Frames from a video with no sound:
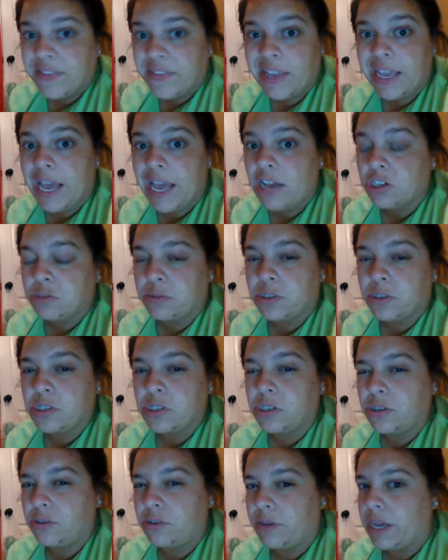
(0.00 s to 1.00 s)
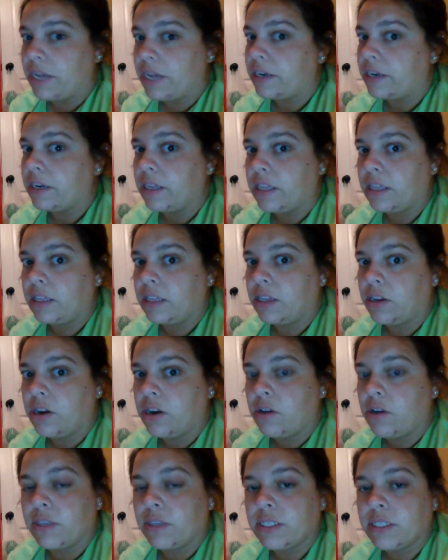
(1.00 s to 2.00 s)
to take Algebra 2, and
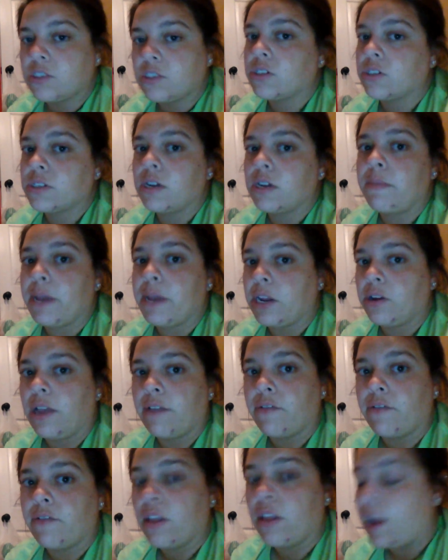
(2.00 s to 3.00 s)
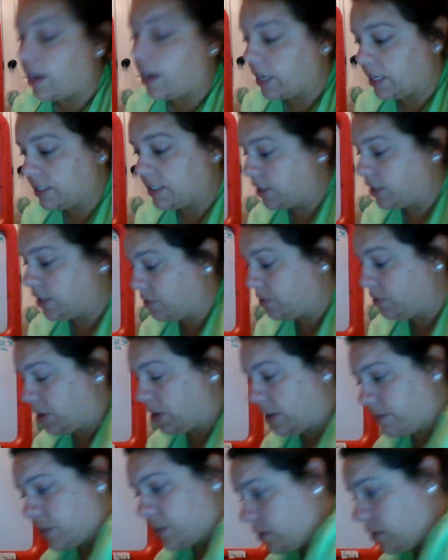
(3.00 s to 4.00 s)
this is just going to make your life a lot easier when you
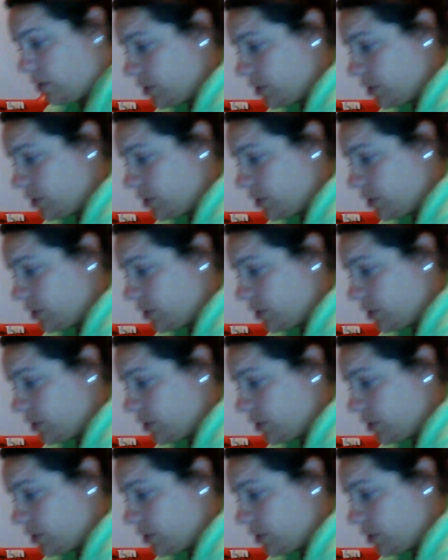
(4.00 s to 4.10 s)
have to go